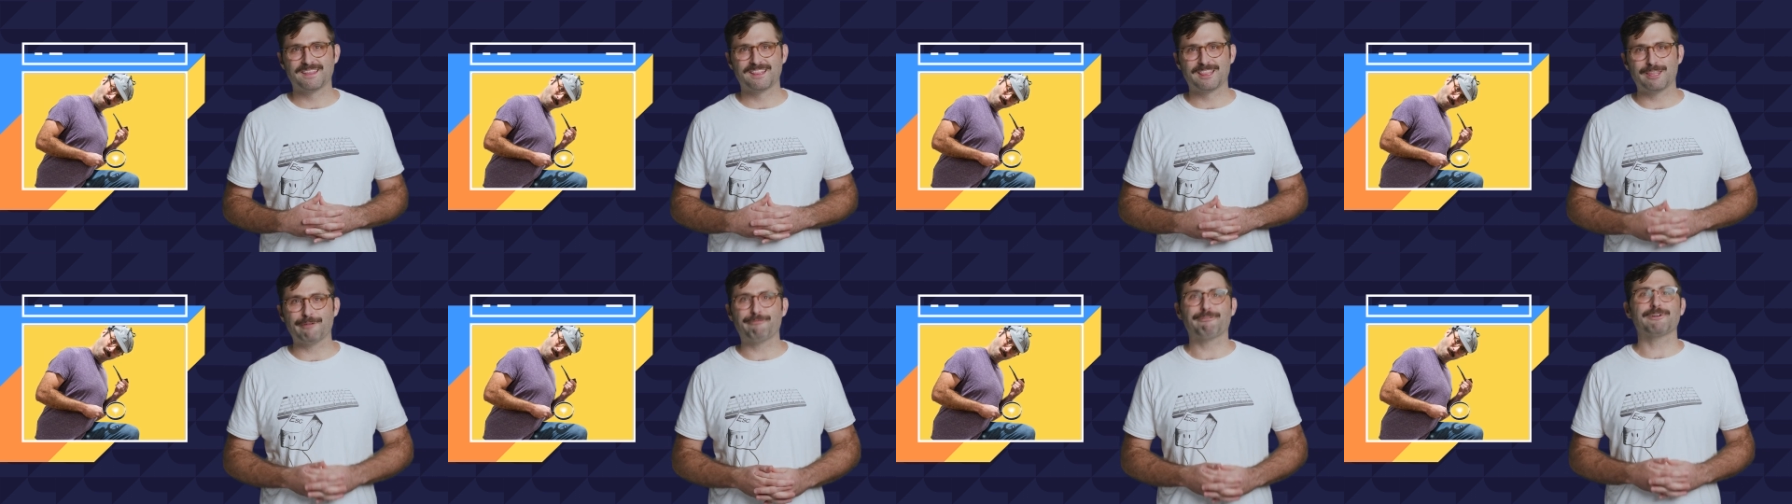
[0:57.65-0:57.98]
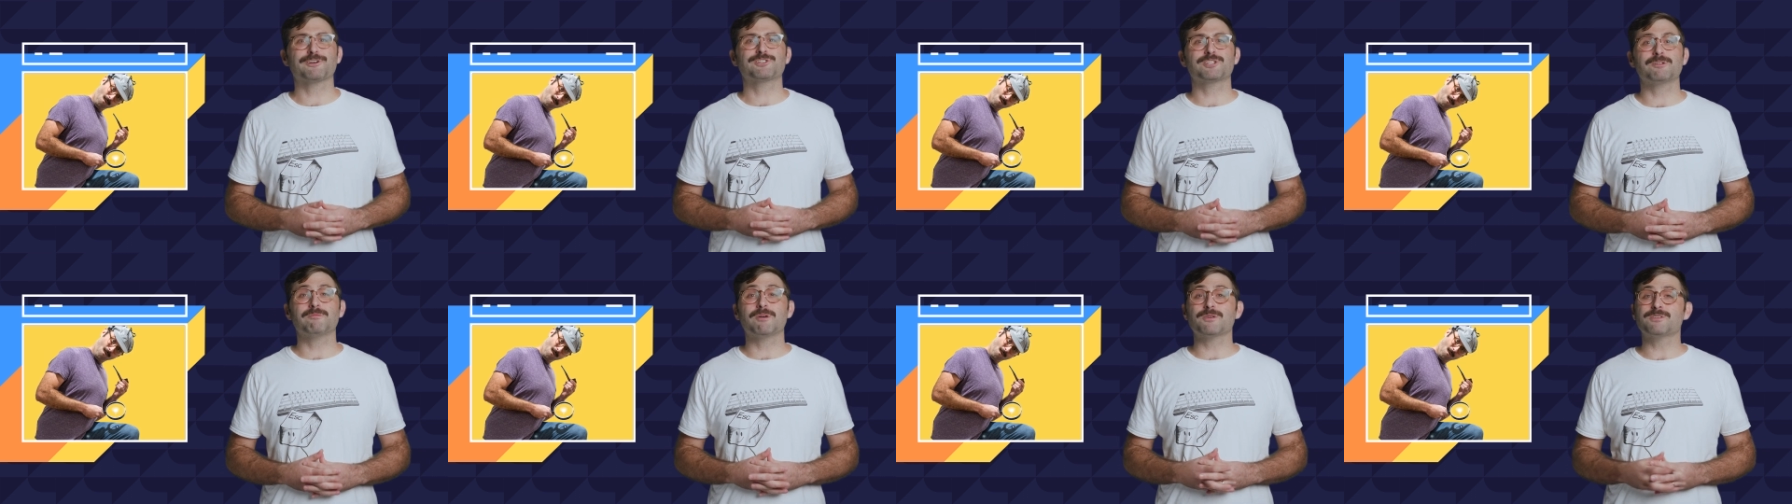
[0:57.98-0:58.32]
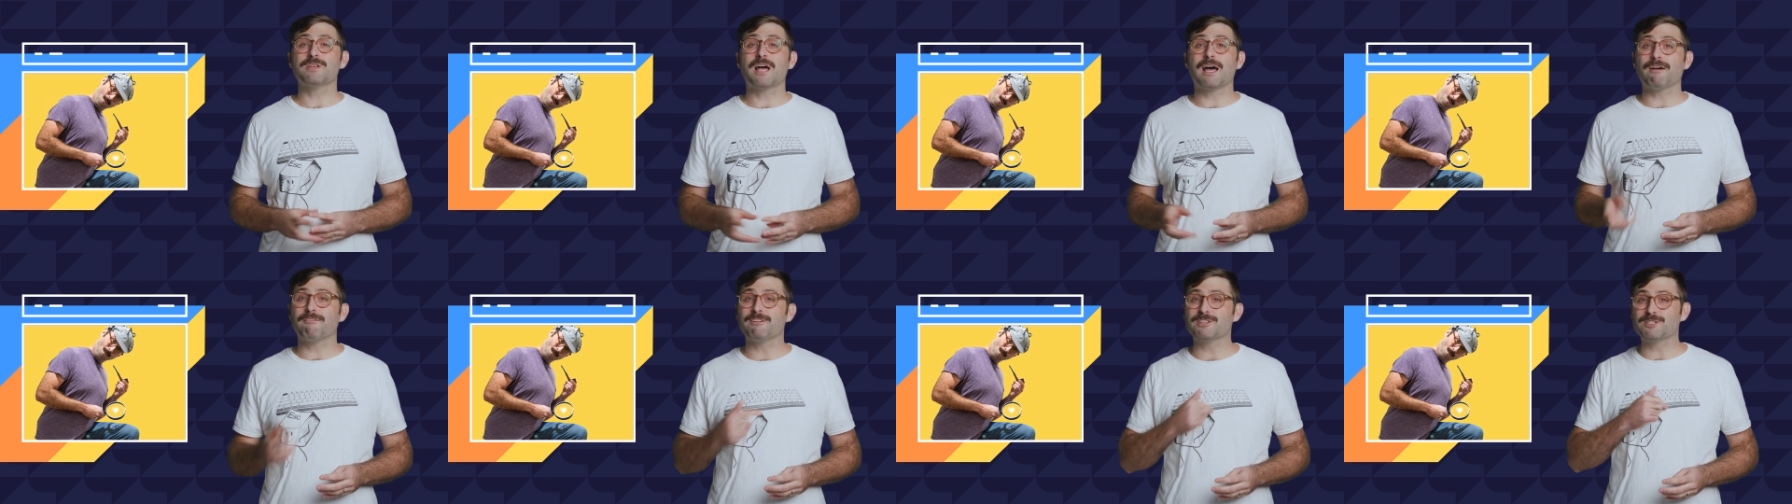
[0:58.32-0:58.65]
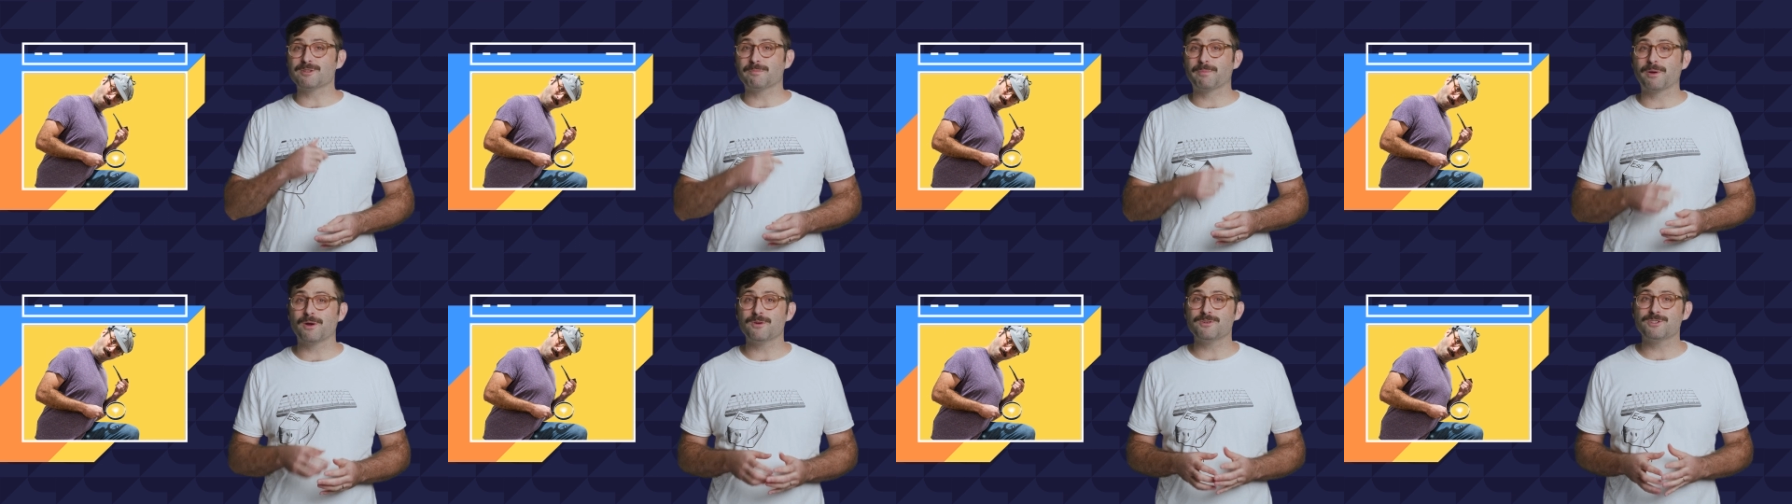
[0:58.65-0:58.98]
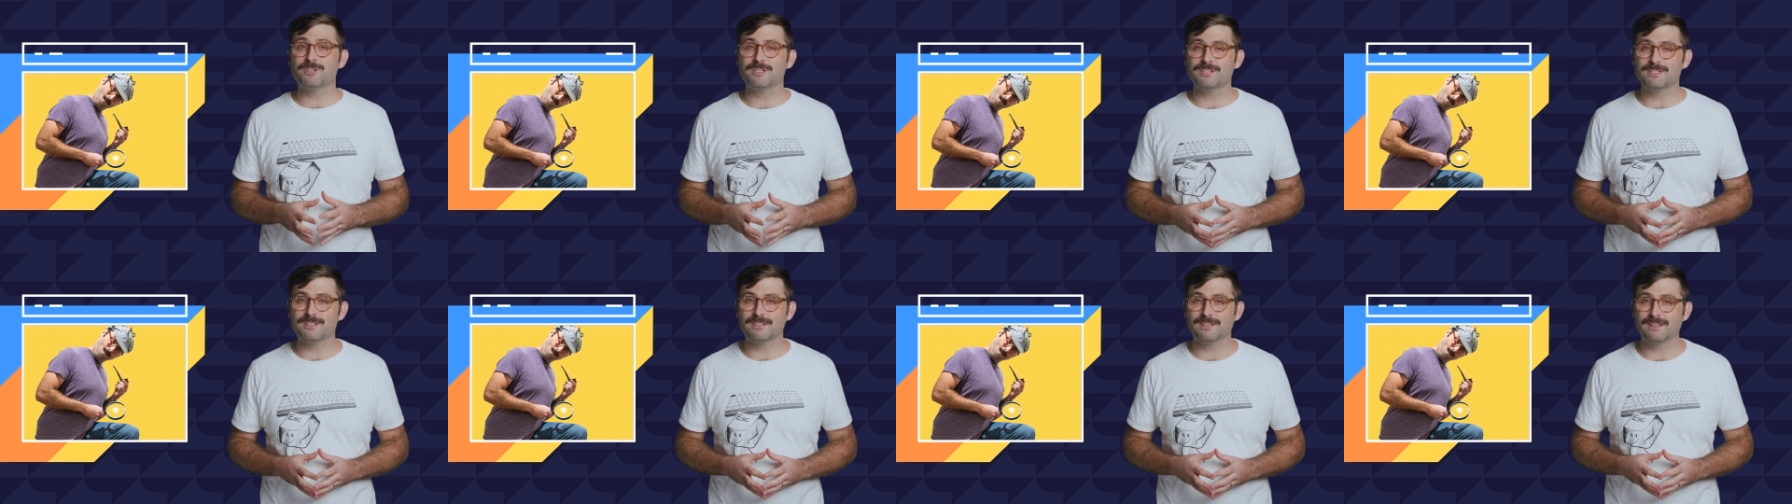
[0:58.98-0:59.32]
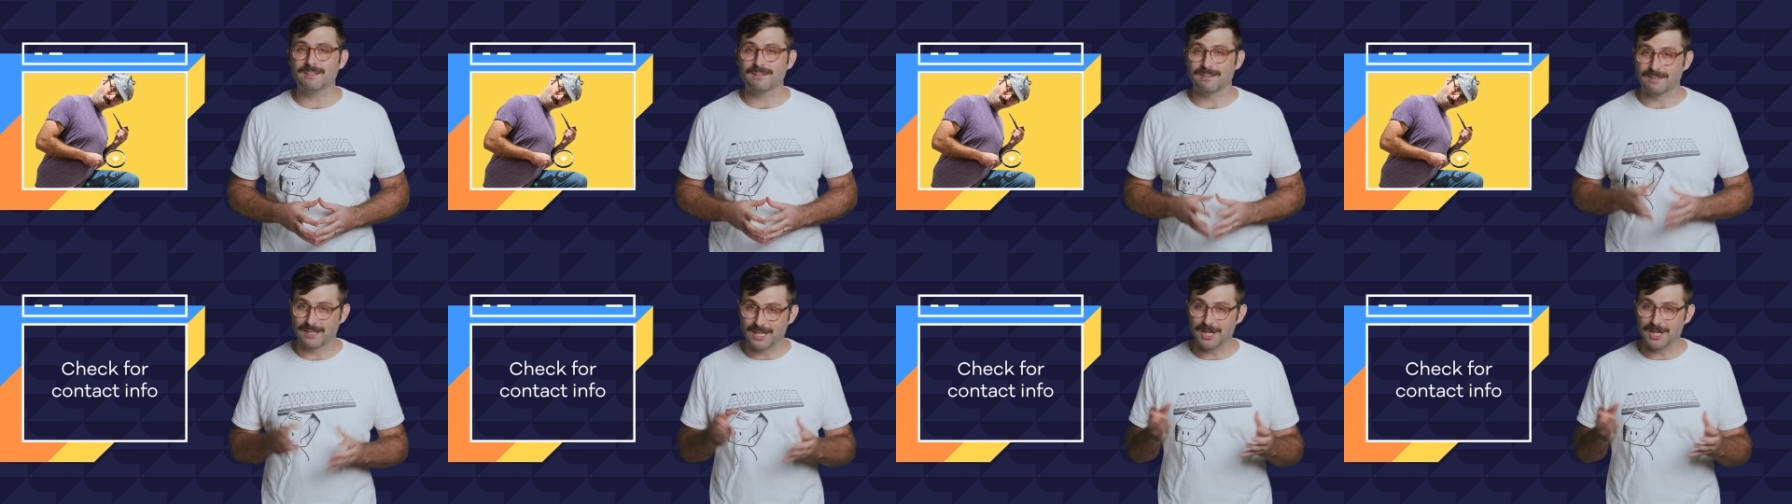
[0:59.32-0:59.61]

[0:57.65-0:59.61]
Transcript: The first and most obvious approach is to